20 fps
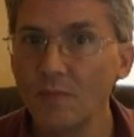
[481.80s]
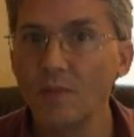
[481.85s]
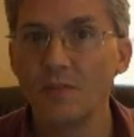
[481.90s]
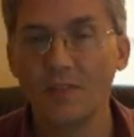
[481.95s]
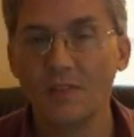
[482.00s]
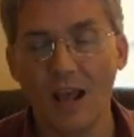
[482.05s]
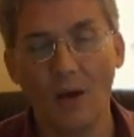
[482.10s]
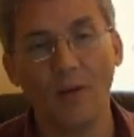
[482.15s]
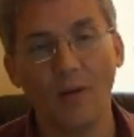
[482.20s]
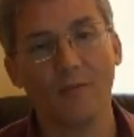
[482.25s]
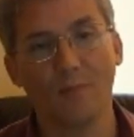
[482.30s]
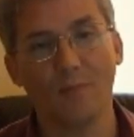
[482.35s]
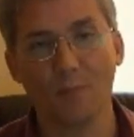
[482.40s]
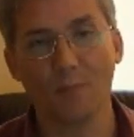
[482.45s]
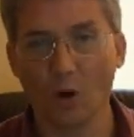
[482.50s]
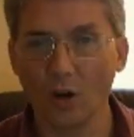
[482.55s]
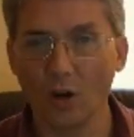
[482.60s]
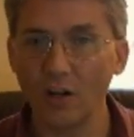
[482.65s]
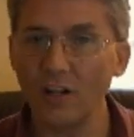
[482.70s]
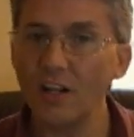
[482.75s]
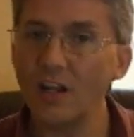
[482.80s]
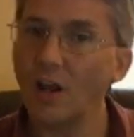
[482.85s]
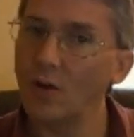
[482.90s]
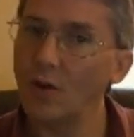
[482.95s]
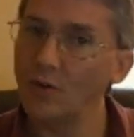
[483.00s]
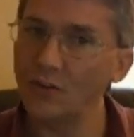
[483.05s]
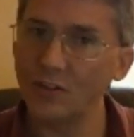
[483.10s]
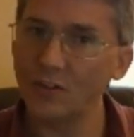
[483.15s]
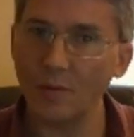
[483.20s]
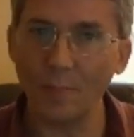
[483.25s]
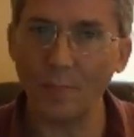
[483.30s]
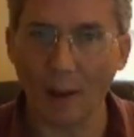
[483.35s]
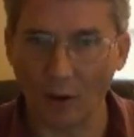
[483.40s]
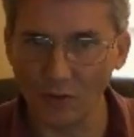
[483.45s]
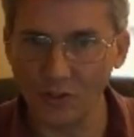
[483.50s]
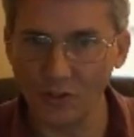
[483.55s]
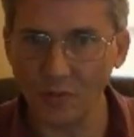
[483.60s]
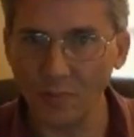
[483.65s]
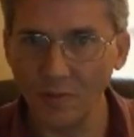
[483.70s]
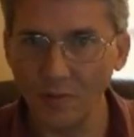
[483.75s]
Now, if Burgundy goes to
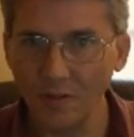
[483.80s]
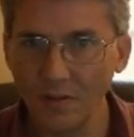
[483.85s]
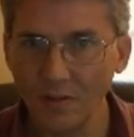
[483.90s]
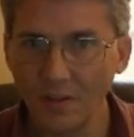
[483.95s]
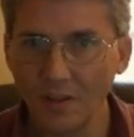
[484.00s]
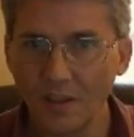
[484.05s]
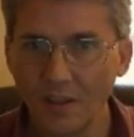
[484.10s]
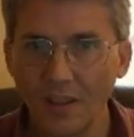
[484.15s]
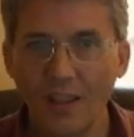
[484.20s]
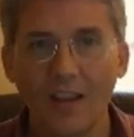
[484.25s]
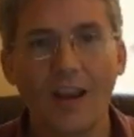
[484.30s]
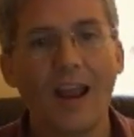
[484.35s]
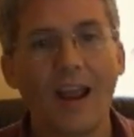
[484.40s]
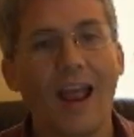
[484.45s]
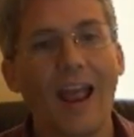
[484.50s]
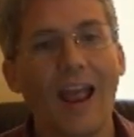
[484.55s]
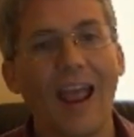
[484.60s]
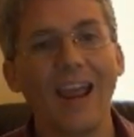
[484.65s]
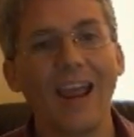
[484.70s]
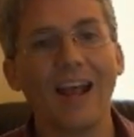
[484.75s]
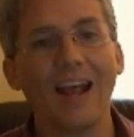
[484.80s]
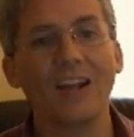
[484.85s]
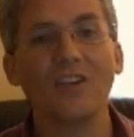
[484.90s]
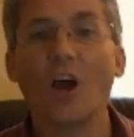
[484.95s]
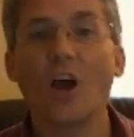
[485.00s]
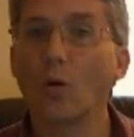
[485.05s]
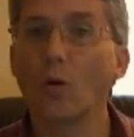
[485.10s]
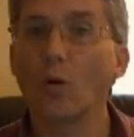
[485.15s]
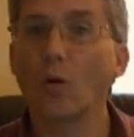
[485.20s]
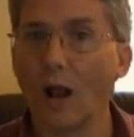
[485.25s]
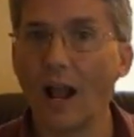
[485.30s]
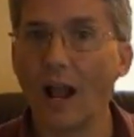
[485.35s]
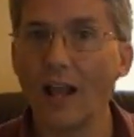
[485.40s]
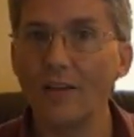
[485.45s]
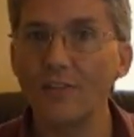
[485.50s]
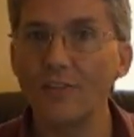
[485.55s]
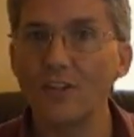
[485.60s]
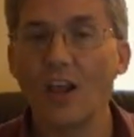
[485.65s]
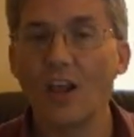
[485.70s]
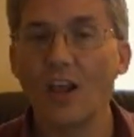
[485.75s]
Belgium, and
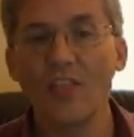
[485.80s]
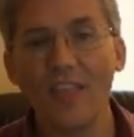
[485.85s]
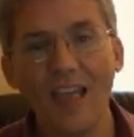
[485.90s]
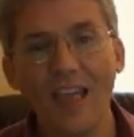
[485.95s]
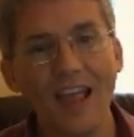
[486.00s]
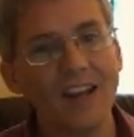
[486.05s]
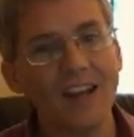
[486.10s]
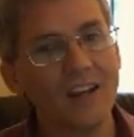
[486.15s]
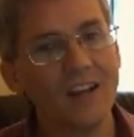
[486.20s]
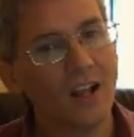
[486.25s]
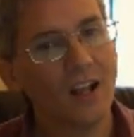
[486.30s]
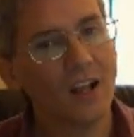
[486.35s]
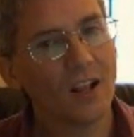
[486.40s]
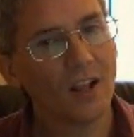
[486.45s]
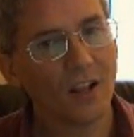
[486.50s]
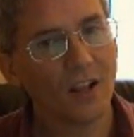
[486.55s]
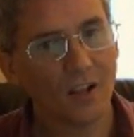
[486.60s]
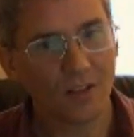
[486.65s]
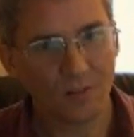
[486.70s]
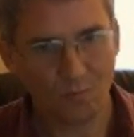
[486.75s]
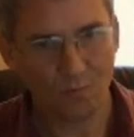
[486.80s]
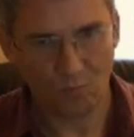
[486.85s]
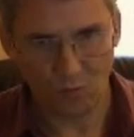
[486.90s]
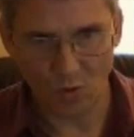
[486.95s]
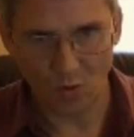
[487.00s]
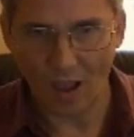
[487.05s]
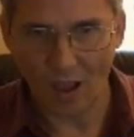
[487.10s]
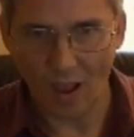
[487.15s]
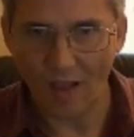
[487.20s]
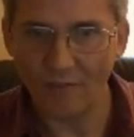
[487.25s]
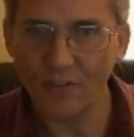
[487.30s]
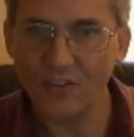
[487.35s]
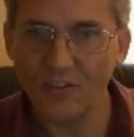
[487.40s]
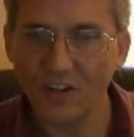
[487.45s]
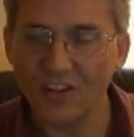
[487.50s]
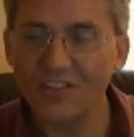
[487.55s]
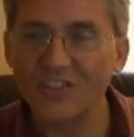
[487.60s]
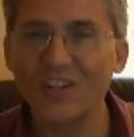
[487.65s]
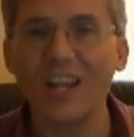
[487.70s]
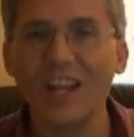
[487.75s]
arrives. Then you have
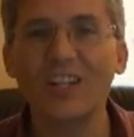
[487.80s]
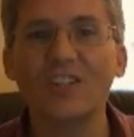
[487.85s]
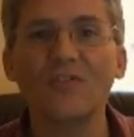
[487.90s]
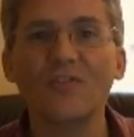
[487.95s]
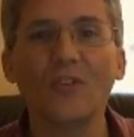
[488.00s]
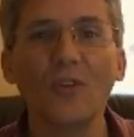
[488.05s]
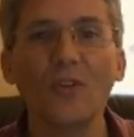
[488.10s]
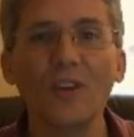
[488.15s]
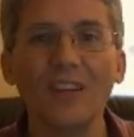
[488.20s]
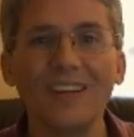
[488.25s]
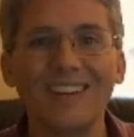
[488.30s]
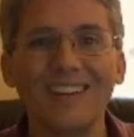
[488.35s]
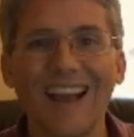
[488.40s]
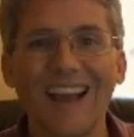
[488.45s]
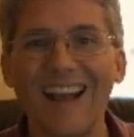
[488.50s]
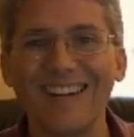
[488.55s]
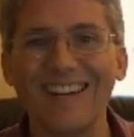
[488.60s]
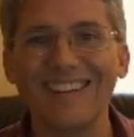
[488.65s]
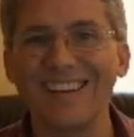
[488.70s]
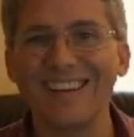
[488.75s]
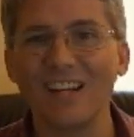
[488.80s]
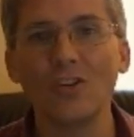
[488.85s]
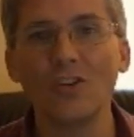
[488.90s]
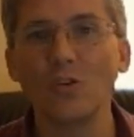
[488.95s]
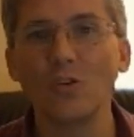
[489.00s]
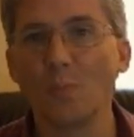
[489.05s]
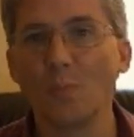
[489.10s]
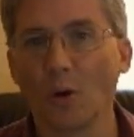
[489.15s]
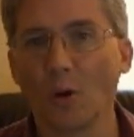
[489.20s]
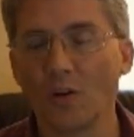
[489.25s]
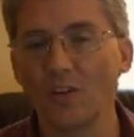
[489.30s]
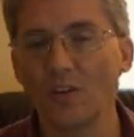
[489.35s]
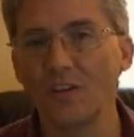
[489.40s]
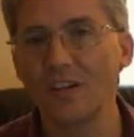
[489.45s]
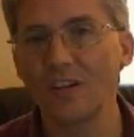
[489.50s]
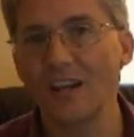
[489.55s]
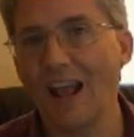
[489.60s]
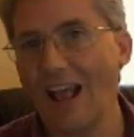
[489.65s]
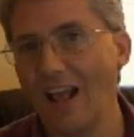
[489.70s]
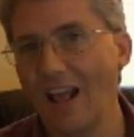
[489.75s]
successfully gotten into
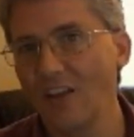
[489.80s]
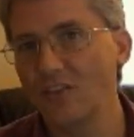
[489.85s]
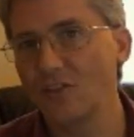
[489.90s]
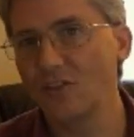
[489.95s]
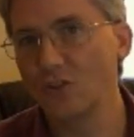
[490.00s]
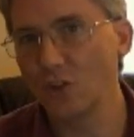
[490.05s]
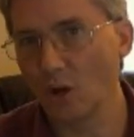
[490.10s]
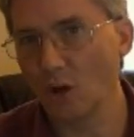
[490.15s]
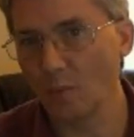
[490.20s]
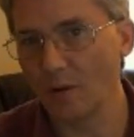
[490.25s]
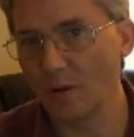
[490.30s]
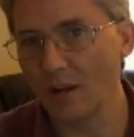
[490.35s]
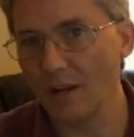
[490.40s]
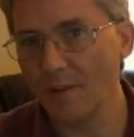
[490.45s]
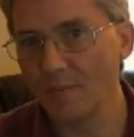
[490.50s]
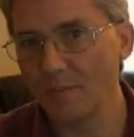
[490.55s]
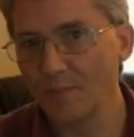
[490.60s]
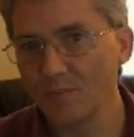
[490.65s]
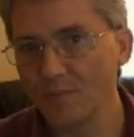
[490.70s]
Burgundy as Germany.